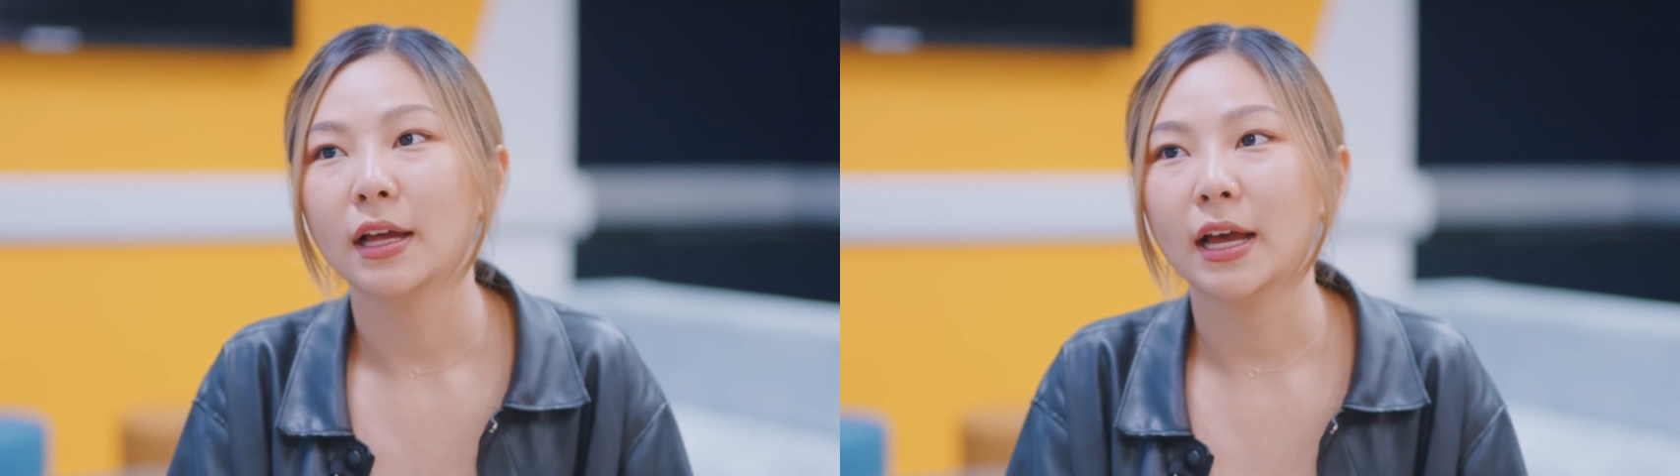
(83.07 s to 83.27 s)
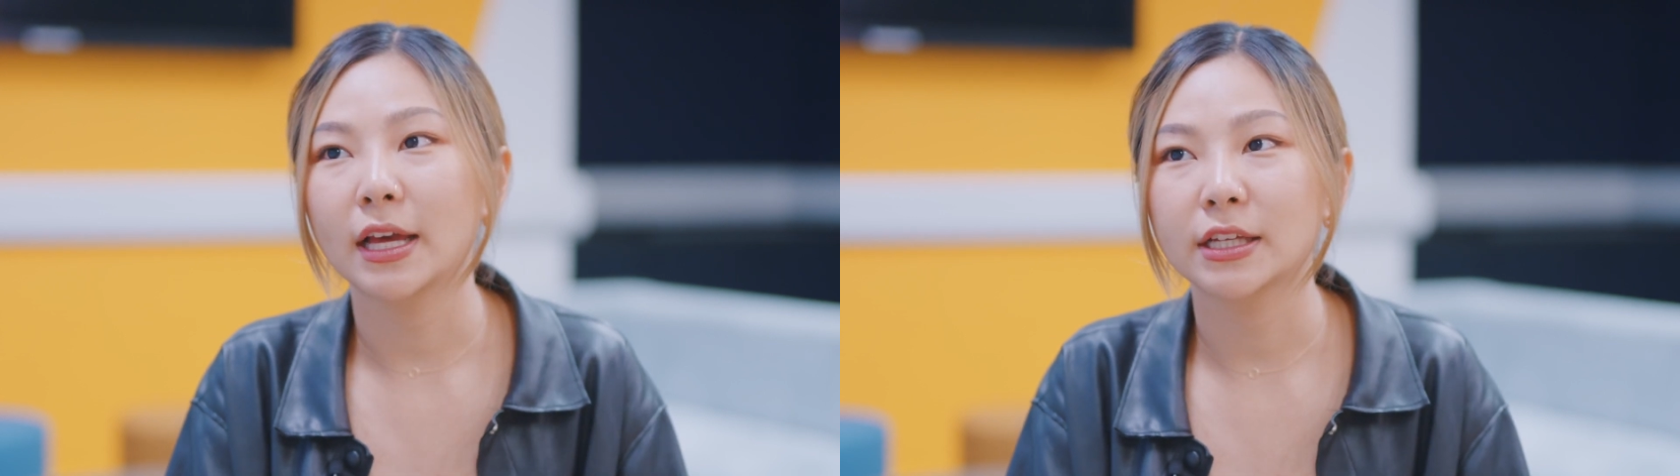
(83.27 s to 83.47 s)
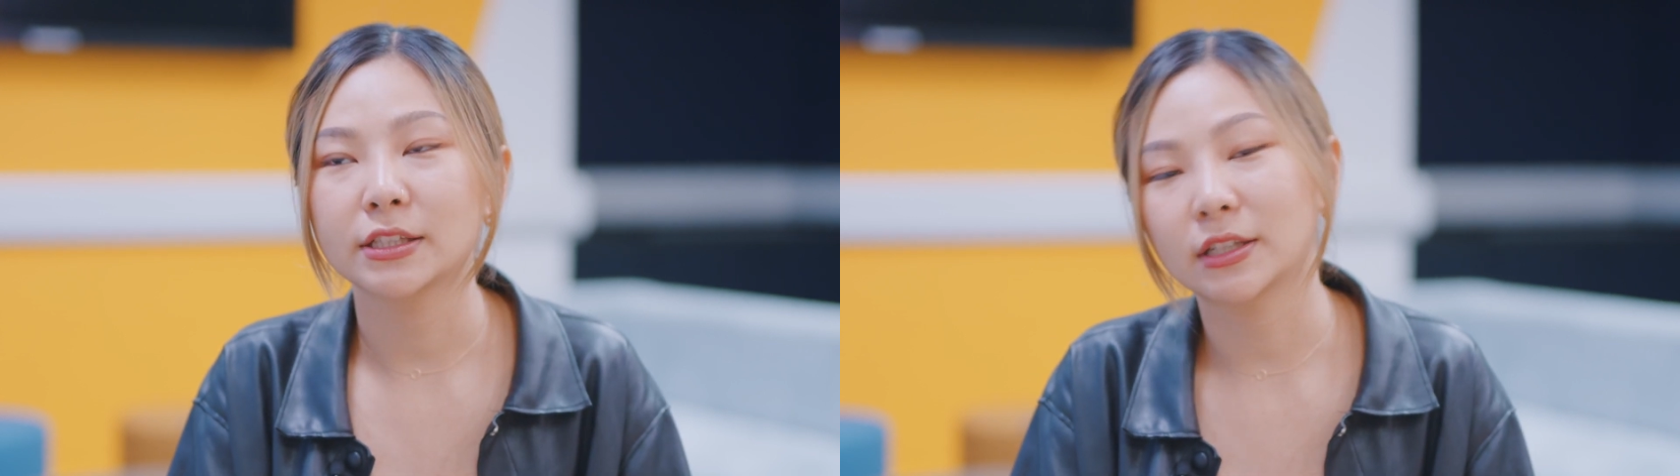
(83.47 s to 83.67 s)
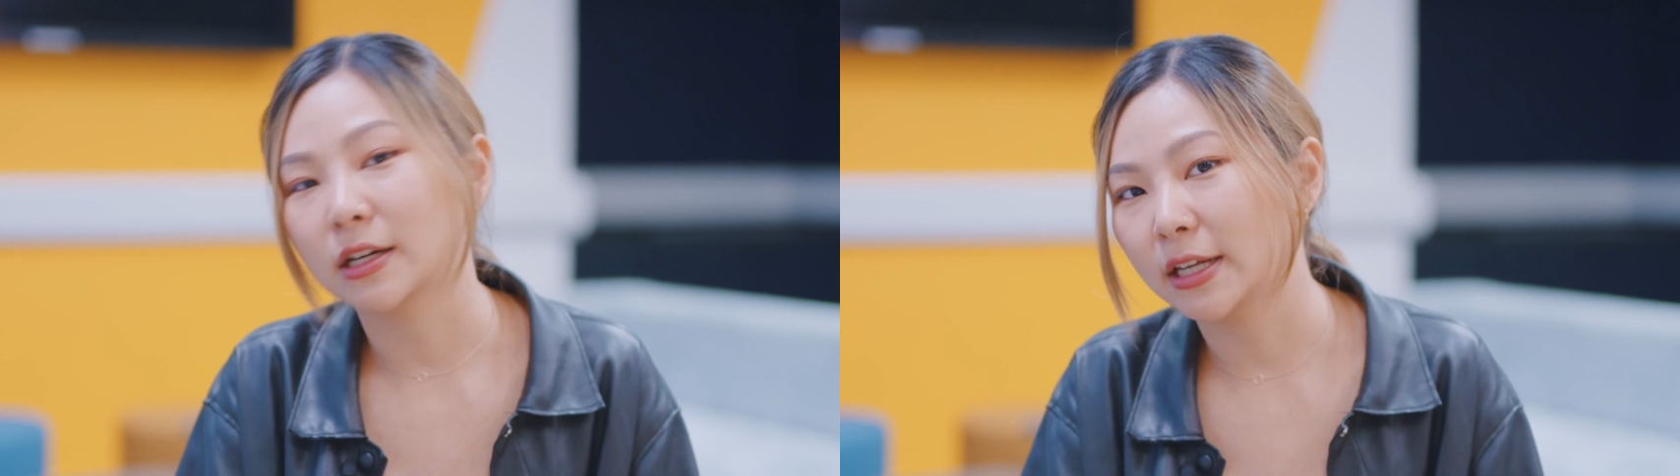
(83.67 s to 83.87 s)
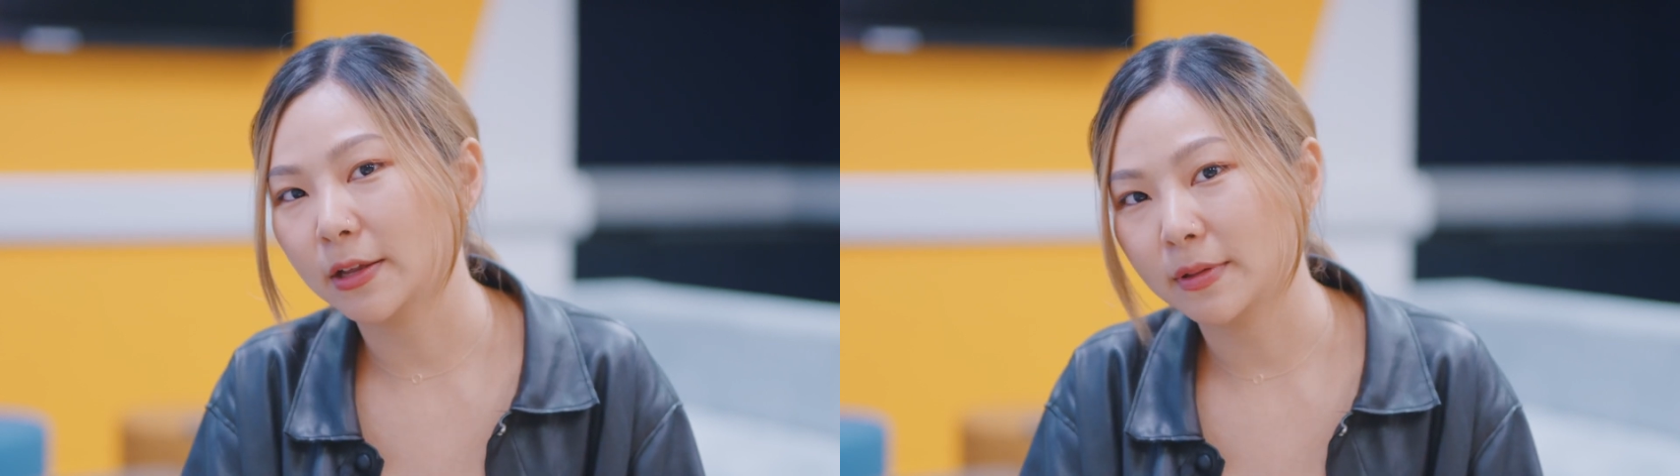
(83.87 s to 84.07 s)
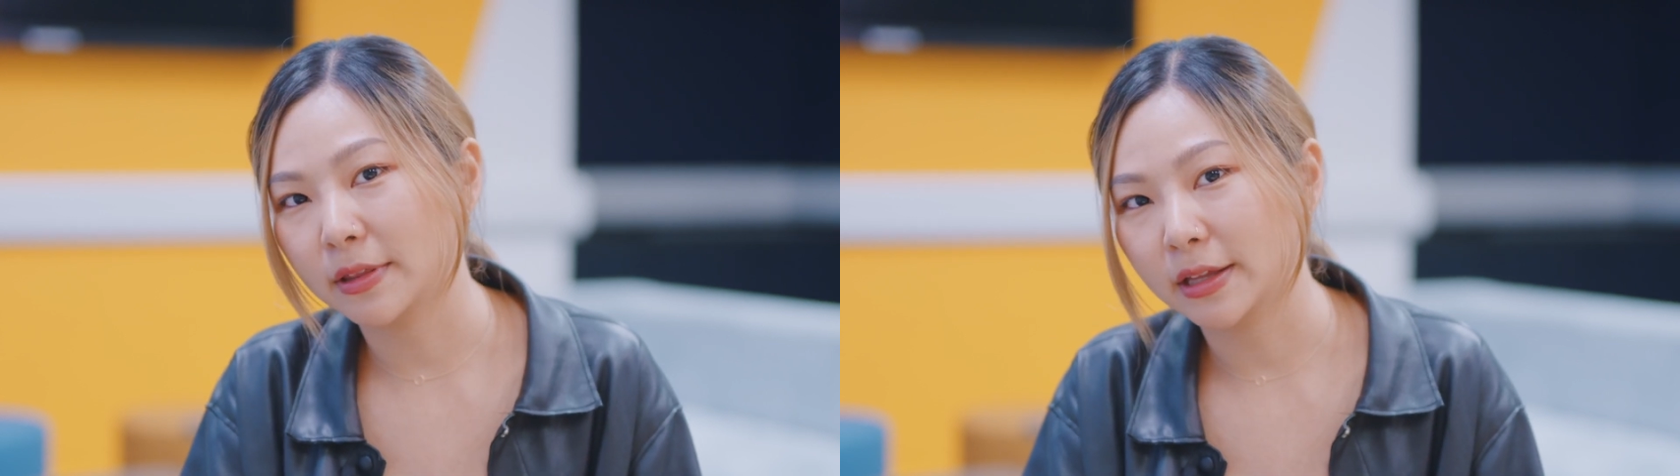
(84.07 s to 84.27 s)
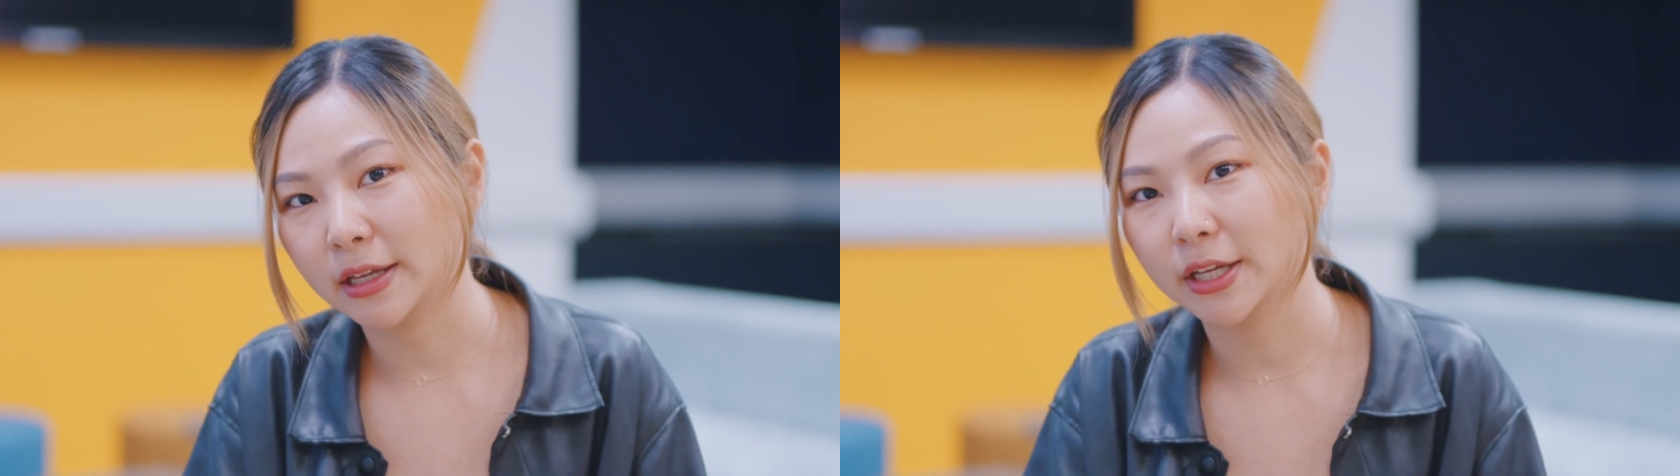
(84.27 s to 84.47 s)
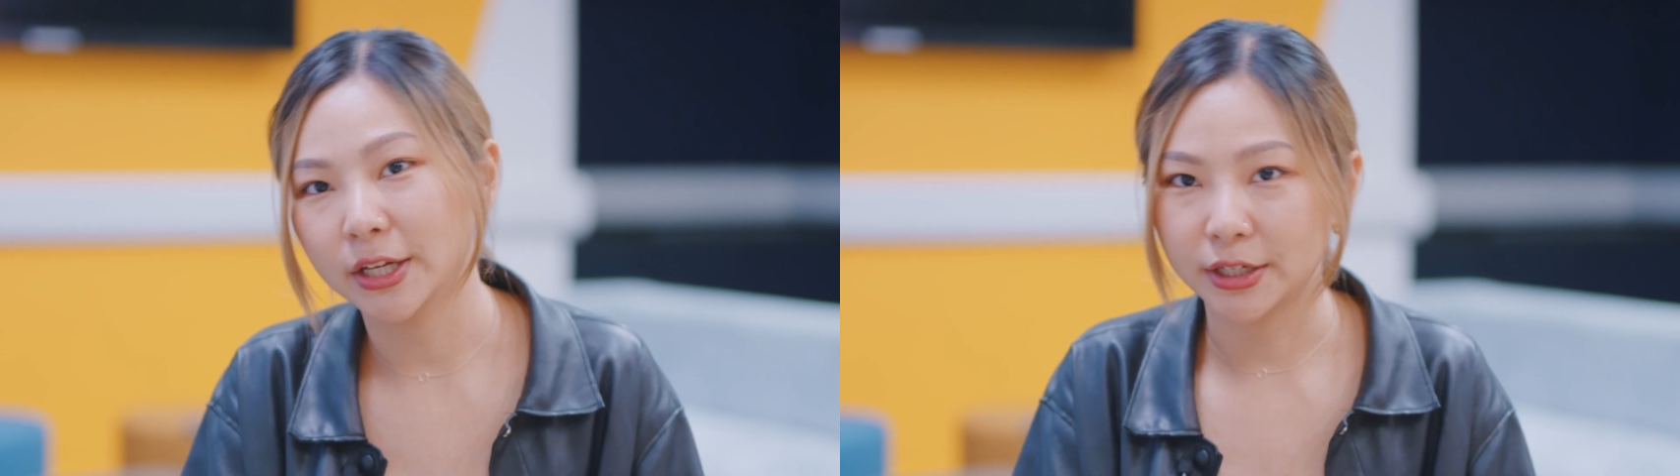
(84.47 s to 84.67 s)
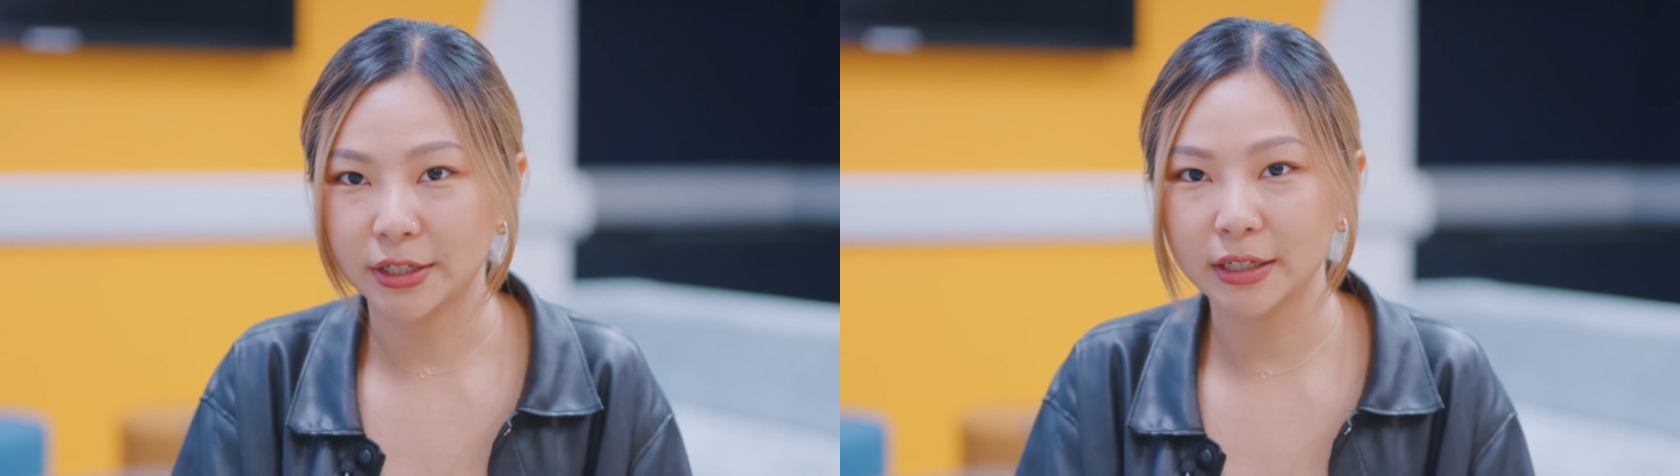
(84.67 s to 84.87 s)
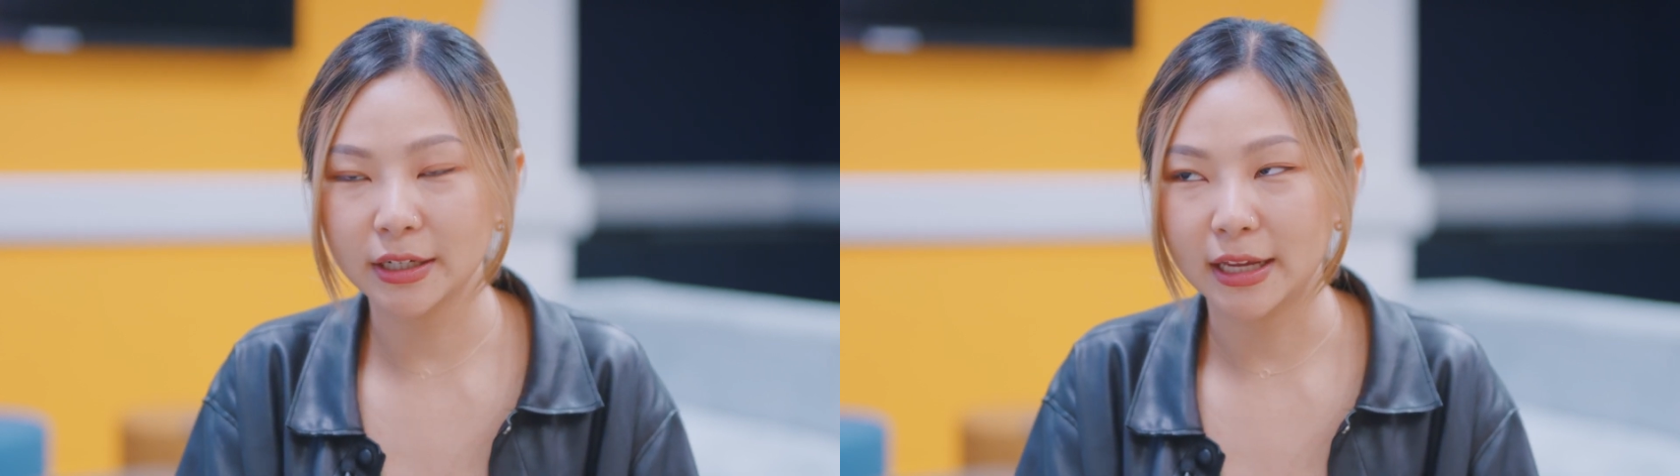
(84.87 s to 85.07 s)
I start everything here,